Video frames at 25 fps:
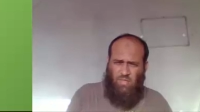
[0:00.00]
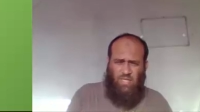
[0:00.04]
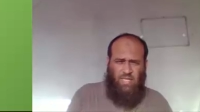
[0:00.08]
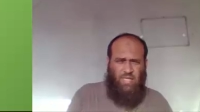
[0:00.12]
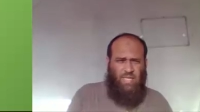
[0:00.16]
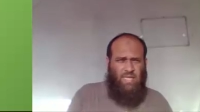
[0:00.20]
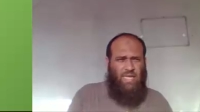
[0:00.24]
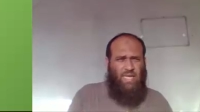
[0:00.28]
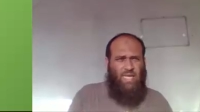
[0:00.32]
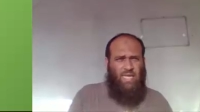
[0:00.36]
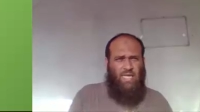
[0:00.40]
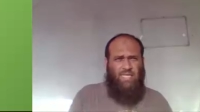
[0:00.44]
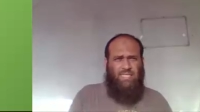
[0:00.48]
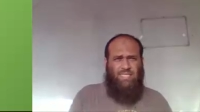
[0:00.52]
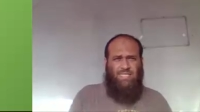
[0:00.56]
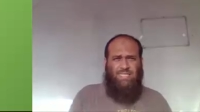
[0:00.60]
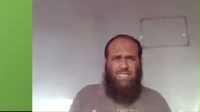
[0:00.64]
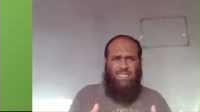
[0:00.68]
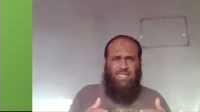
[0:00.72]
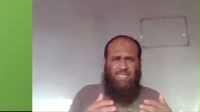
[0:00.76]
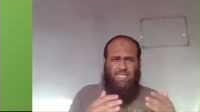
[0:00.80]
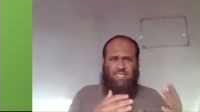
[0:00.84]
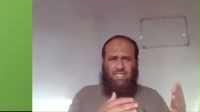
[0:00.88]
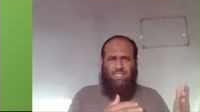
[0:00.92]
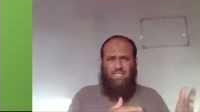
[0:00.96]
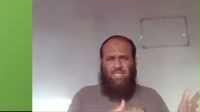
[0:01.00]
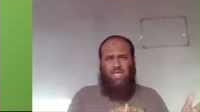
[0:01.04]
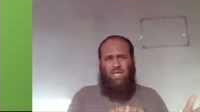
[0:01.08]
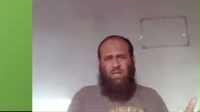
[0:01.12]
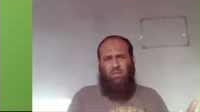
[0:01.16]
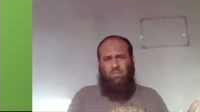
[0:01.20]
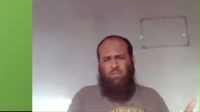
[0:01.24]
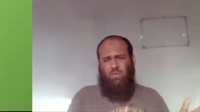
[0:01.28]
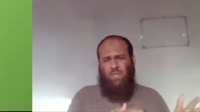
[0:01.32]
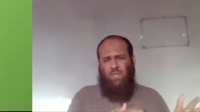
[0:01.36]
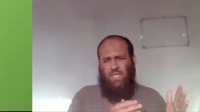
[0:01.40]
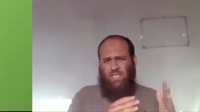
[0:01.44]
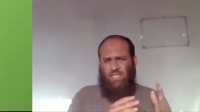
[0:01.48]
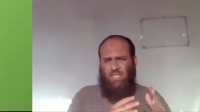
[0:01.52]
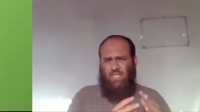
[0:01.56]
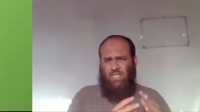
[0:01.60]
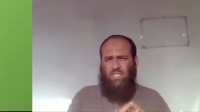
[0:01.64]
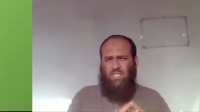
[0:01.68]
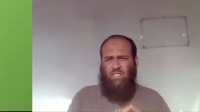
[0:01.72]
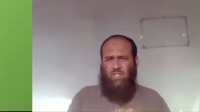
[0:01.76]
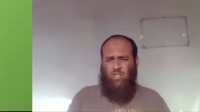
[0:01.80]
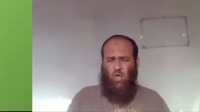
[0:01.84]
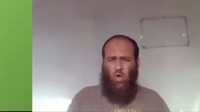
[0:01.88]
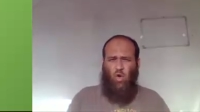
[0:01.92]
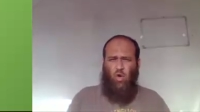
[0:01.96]
He didn't complete
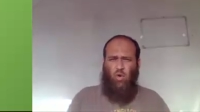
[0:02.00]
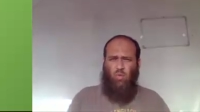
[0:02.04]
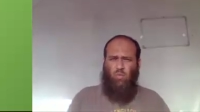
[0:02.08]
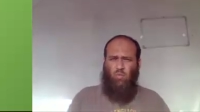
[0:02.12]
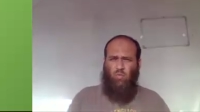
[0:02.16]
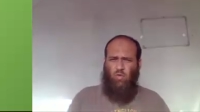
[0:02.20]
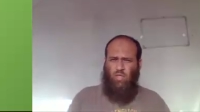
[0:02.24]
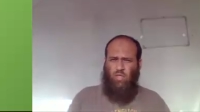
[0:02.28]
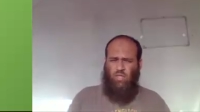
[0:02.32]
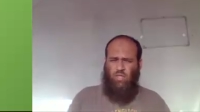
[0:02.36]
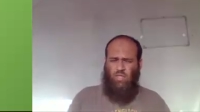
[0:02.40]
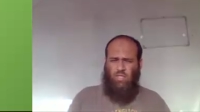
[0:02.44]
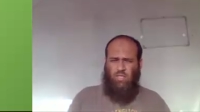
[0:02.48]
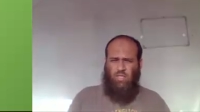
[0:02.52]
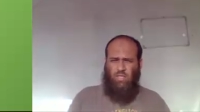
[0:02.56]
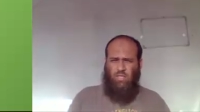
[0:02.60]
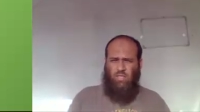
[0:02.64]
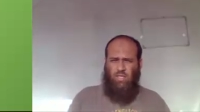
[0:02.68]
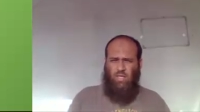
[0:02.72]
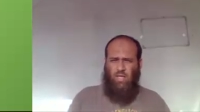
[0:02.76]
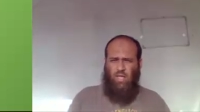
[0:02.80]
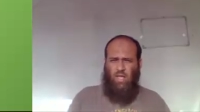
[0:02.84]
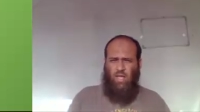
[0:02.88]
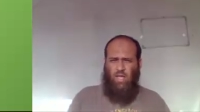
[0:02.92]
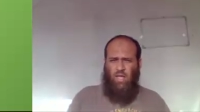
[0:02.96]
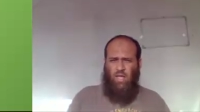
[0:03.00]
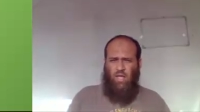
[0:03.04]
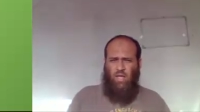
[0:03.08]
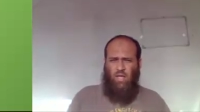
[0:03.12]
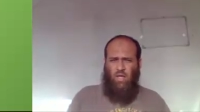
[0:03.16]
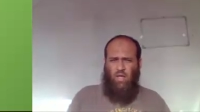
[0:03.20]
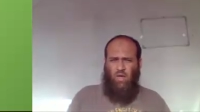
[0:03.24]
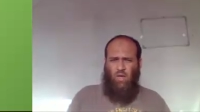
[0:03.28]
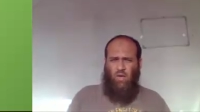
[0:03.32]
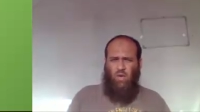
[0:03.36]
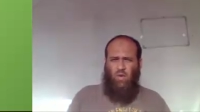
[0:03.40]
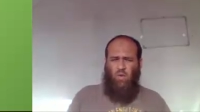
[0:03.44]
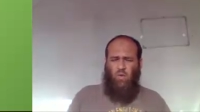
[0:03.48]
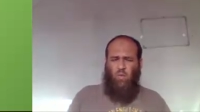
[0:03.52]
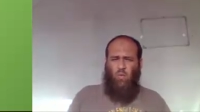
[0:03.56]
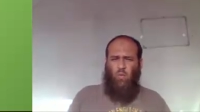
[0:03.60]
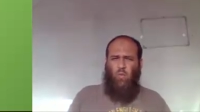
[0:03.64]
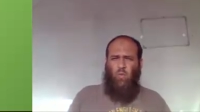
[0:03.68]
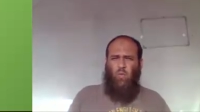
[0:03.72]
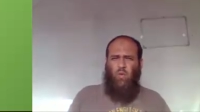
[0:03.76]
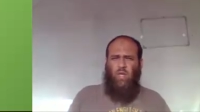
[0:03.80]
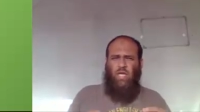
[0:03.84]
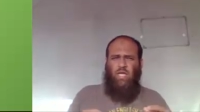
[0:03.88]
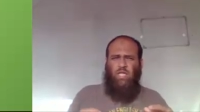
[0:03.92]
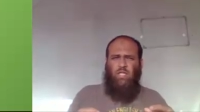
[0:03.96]
his homework.
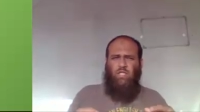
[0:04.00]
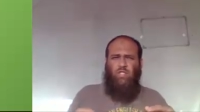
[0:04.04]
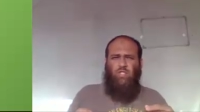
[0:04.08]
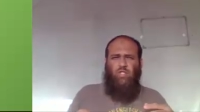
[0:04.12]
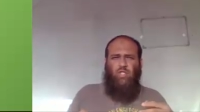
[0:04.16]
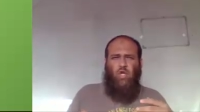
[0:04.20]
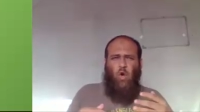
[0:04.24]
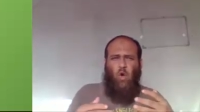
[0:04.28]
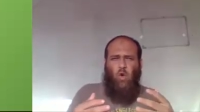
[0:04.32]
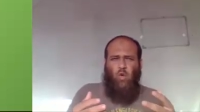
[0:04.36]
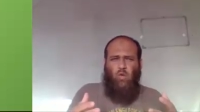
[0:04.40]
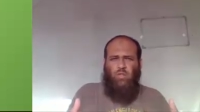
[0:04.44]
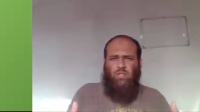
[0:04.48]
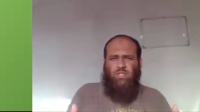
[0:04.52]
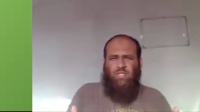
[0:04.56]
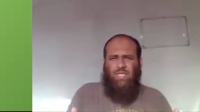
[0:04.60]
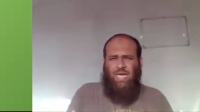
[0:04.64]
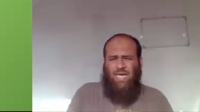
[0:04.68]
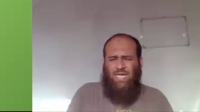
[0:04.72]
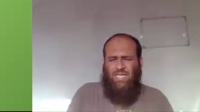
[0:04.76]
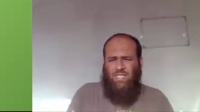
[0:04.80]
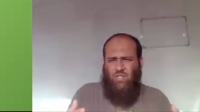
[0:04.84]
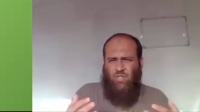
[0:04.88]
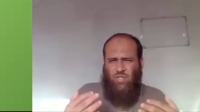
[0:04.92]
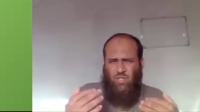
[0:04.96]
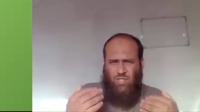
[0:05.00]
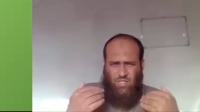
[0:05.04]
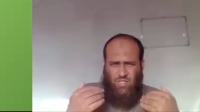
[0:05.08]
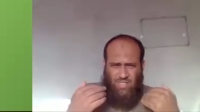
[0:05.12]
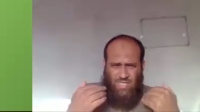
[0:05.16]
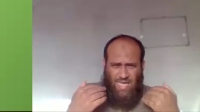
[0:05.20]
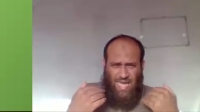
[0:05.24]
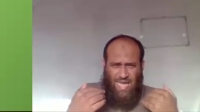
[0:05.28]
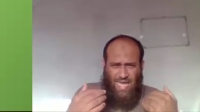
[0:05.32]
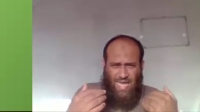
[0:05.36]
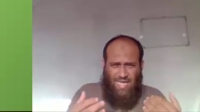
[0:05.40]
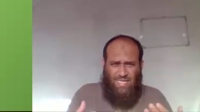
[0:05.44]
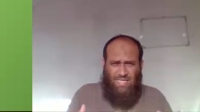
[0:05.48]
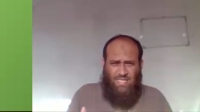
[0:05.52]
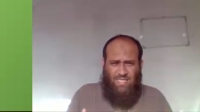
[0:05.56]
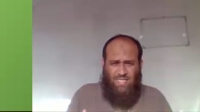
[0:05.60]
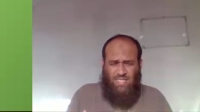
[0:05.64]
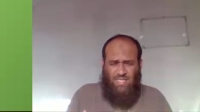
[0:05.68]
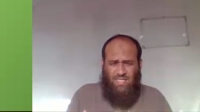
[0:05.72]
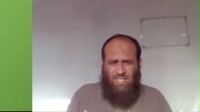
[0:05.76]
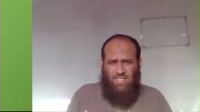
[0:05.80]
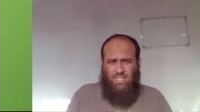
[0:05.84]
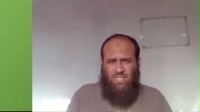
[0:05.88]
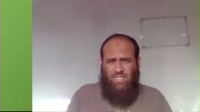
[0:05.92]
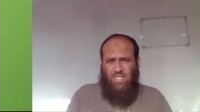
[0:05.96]
We don't
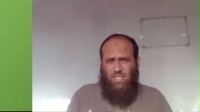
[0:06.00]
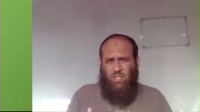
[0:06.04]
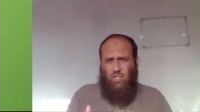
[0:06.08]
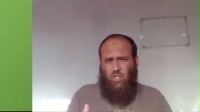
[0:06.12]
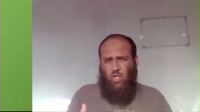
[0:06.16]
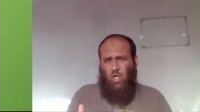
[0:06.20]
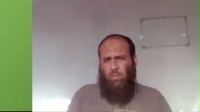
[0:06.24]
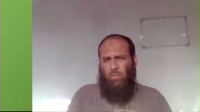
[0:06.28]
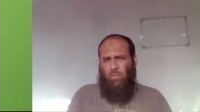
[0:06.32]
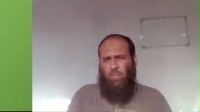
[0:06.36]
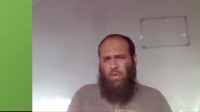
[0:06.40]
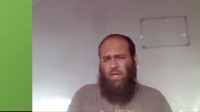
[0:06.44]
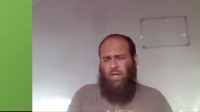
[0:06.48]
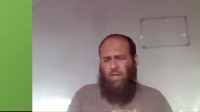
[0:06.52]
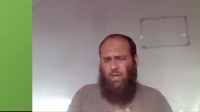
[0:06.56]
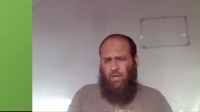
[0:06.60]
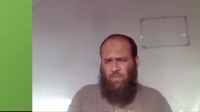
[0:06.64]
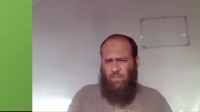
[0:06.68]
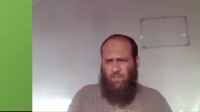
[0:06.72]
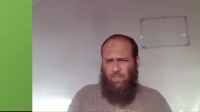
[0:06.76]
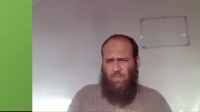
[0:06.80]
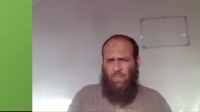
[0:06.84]
understand the topic.